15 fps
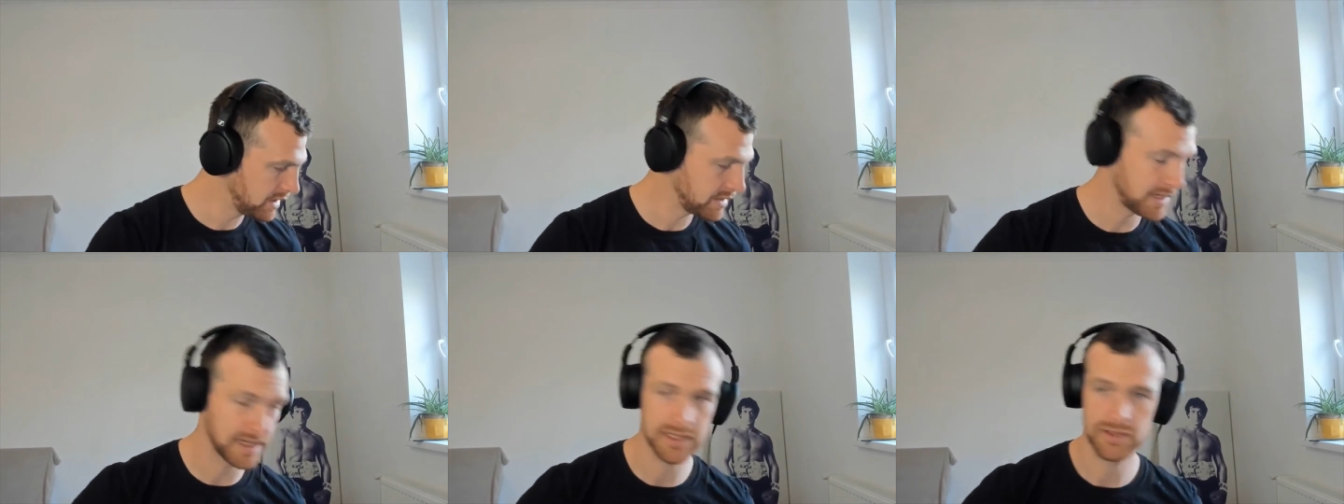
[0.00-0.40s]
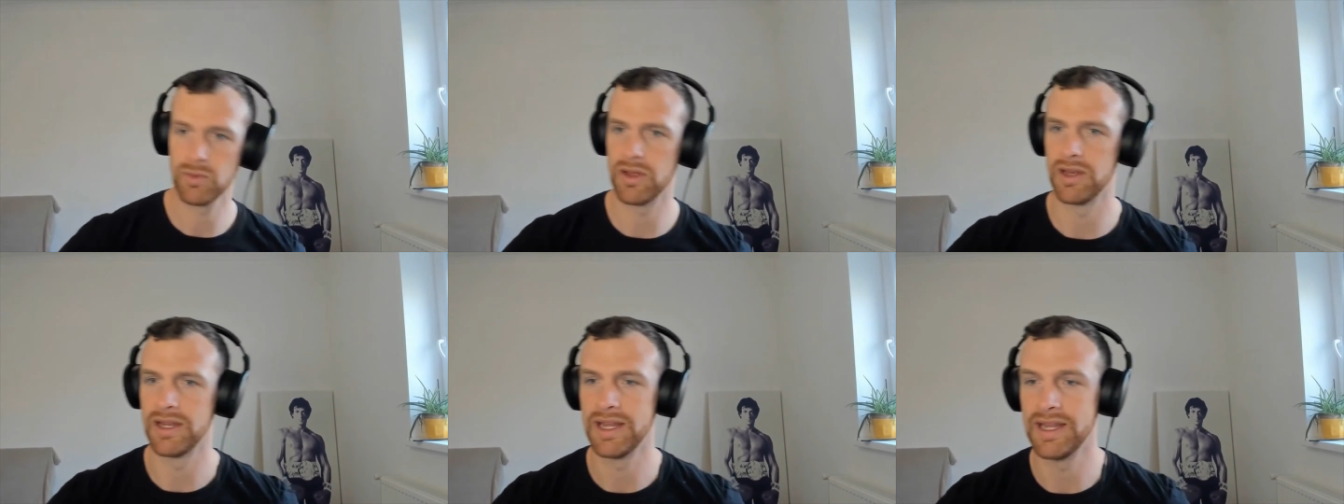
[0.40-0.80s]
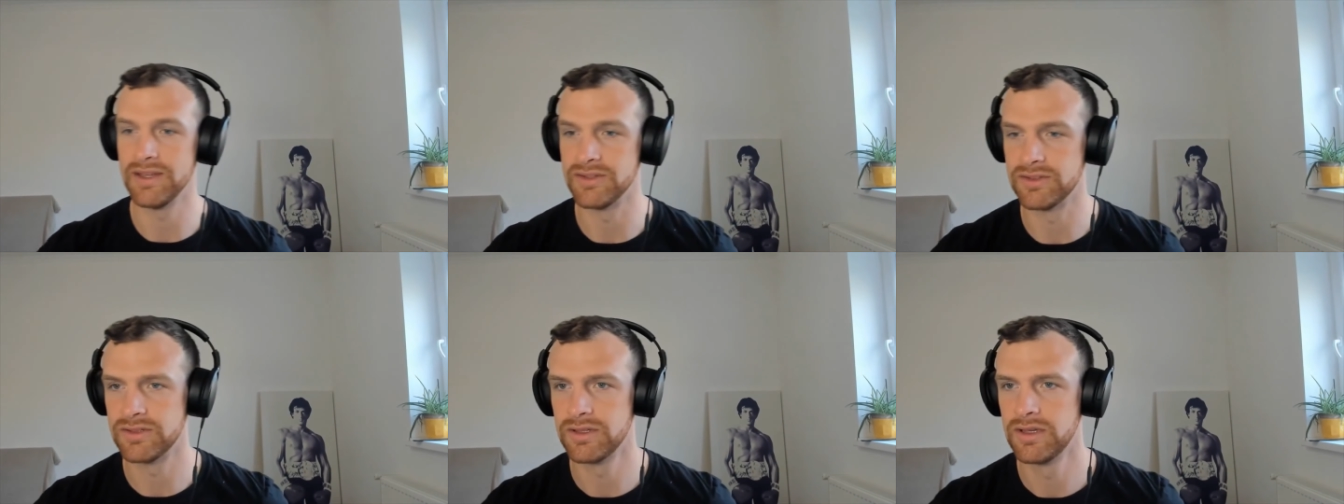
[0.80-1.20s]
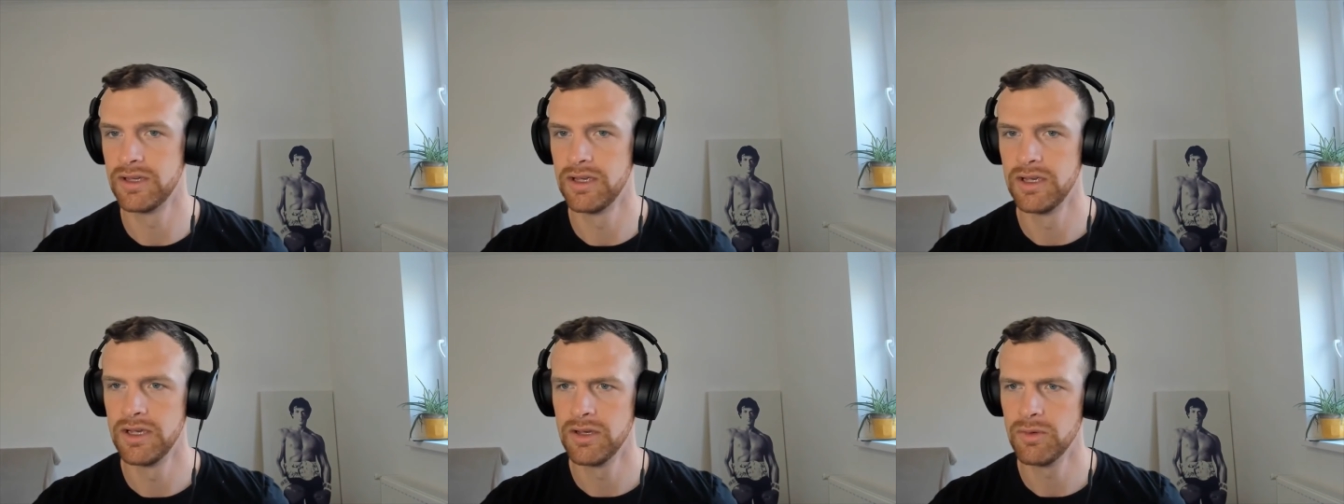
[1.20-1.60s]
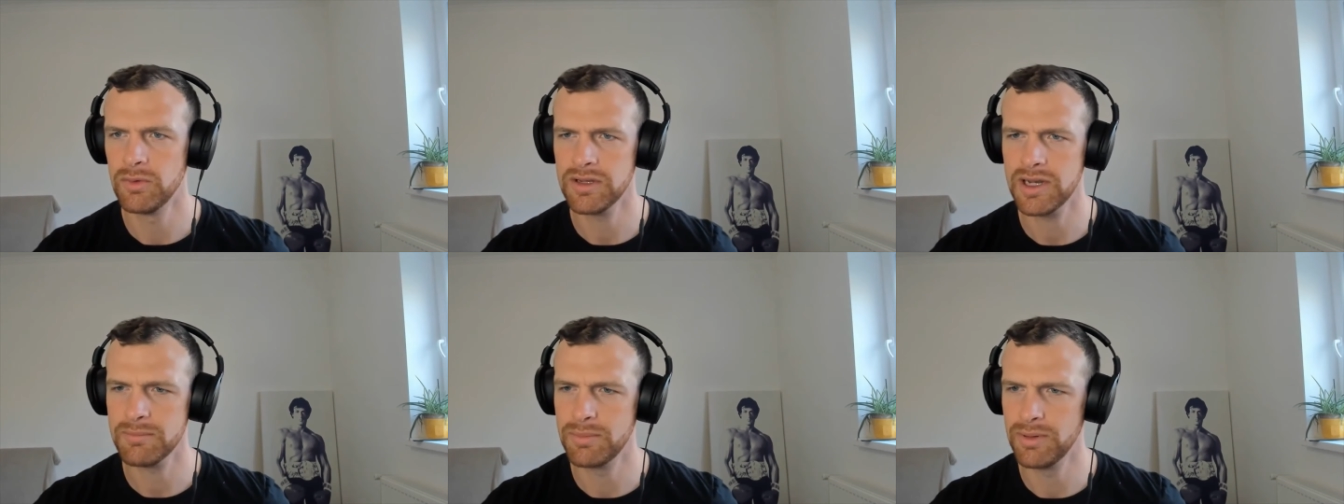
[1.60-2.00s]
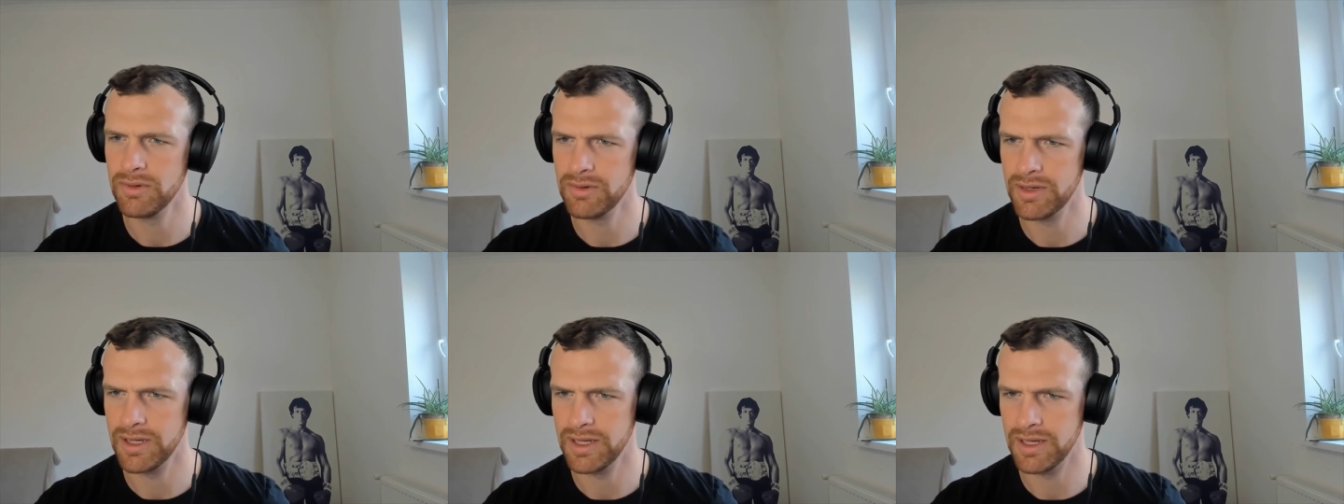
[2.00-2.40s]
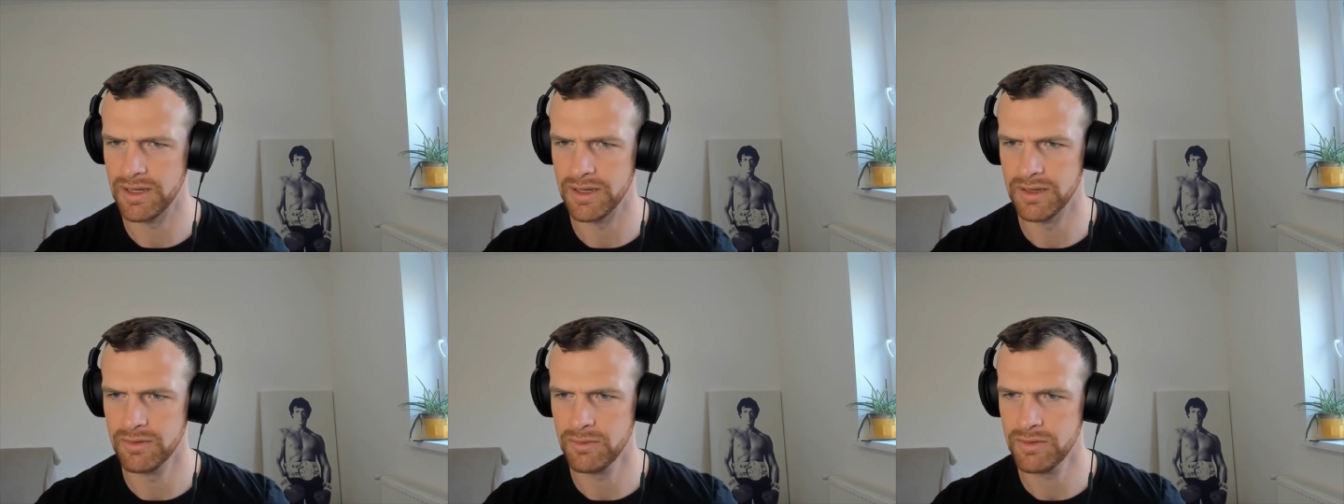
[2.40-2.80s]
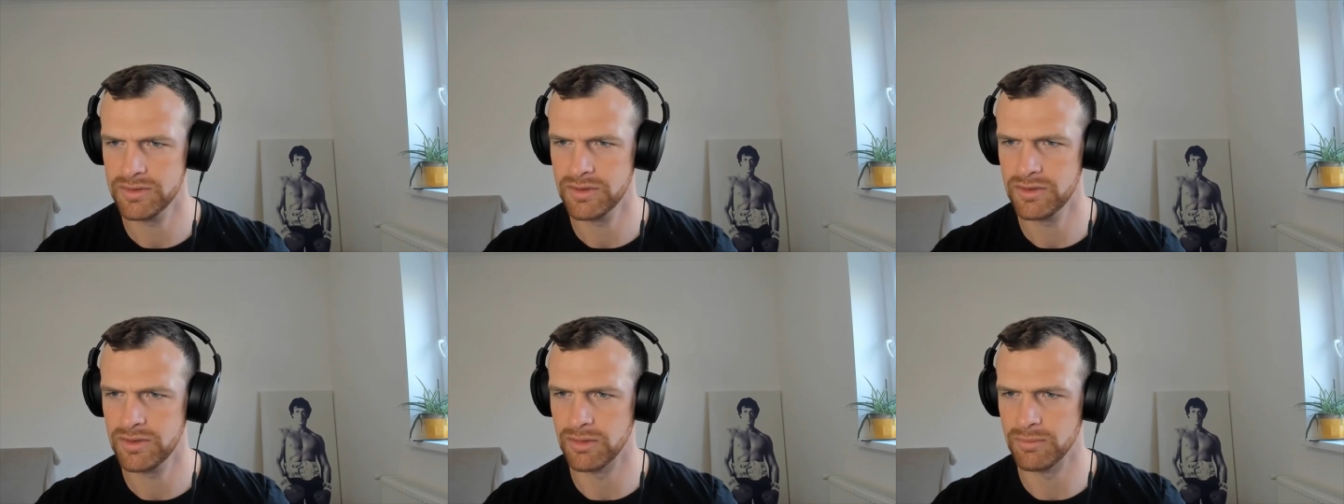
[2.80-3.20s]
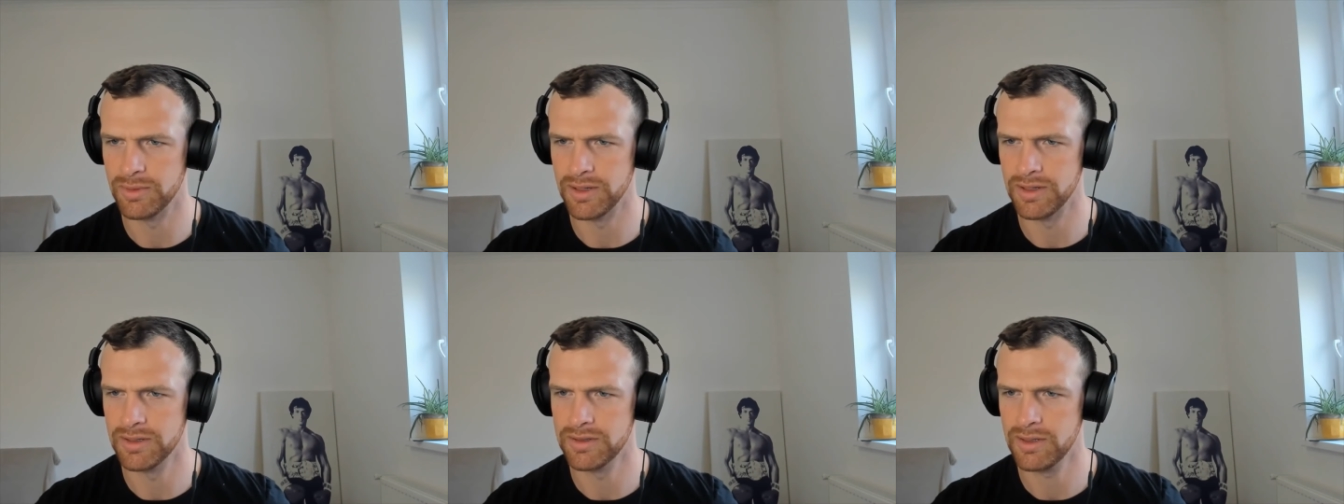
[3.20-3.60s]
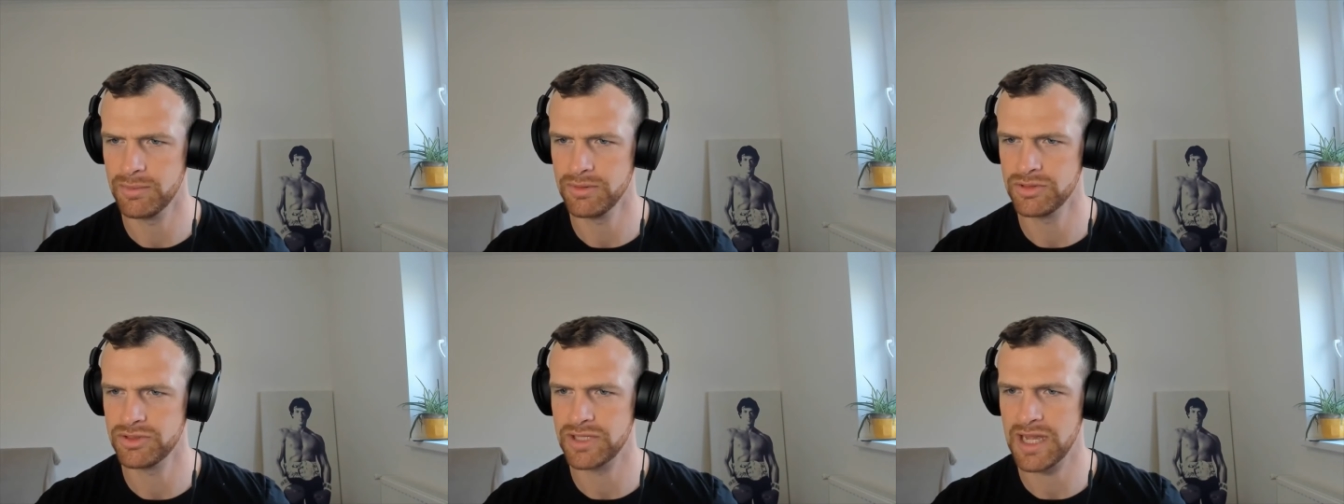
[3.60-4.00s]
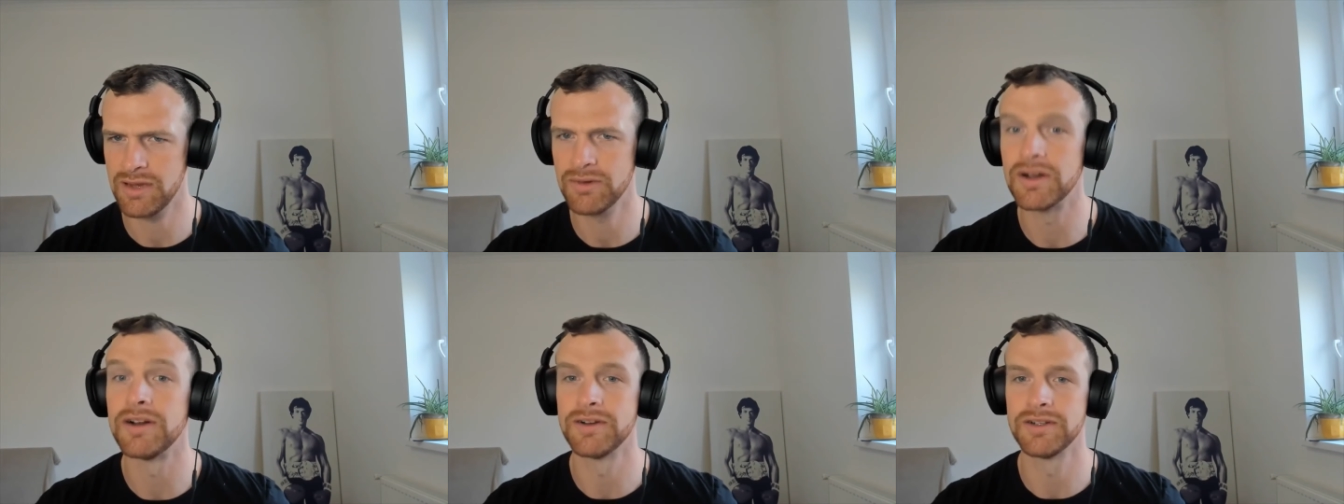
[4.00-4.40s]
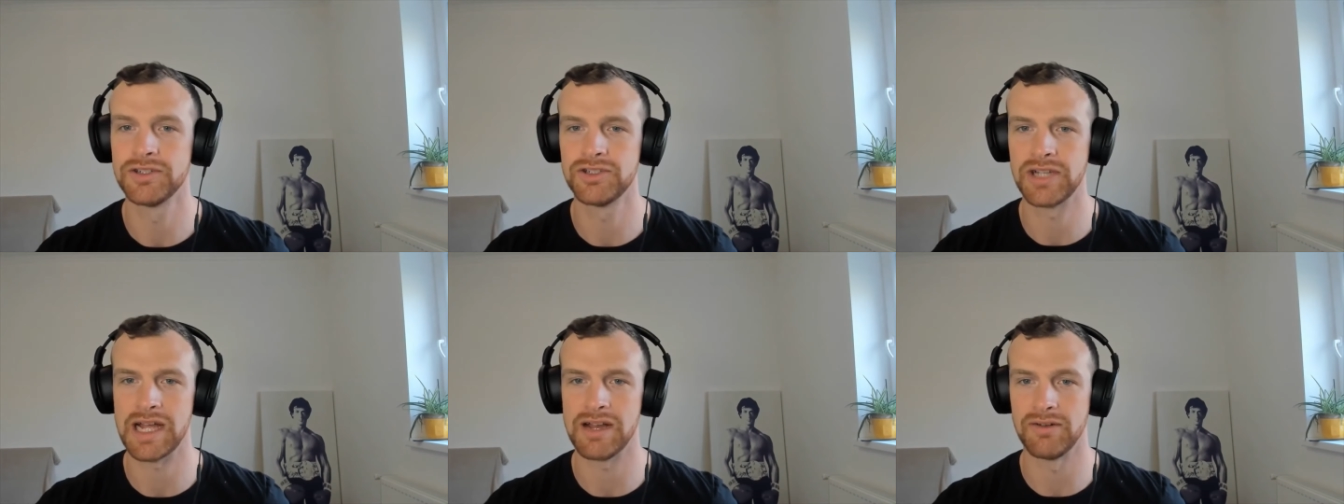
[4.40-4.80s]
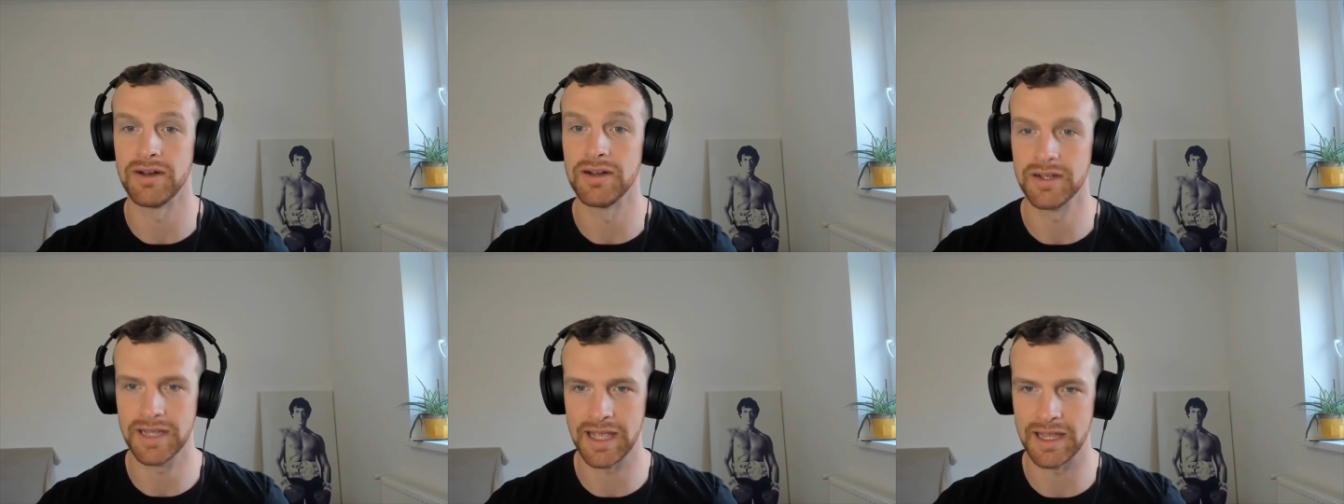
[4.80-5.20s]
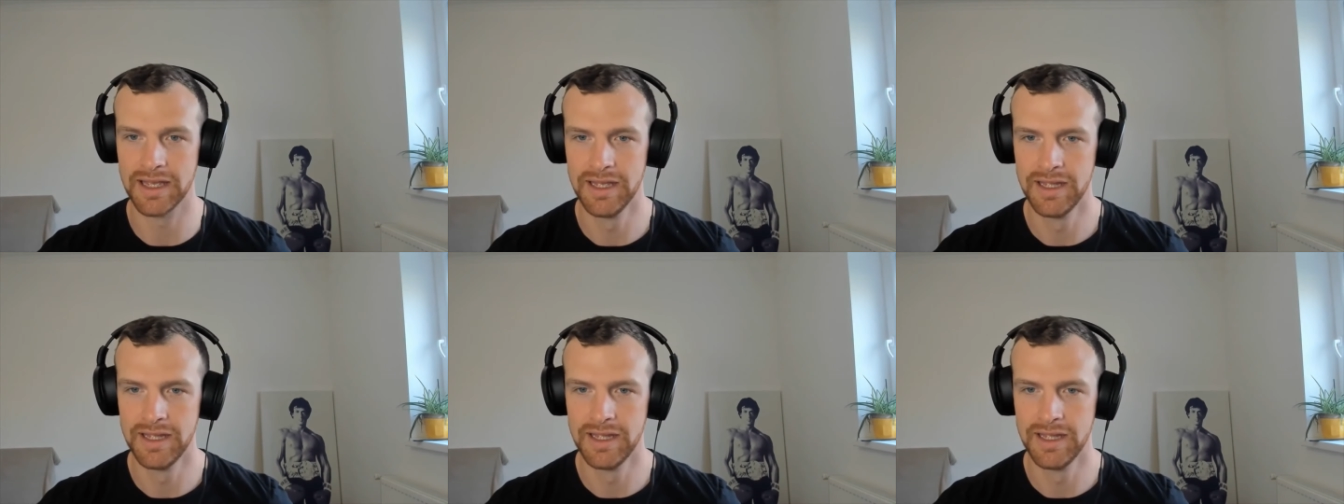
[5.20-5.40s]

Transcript: Next one is, what did I put on here? What is the topic? Did I put shower? Shower. Okay,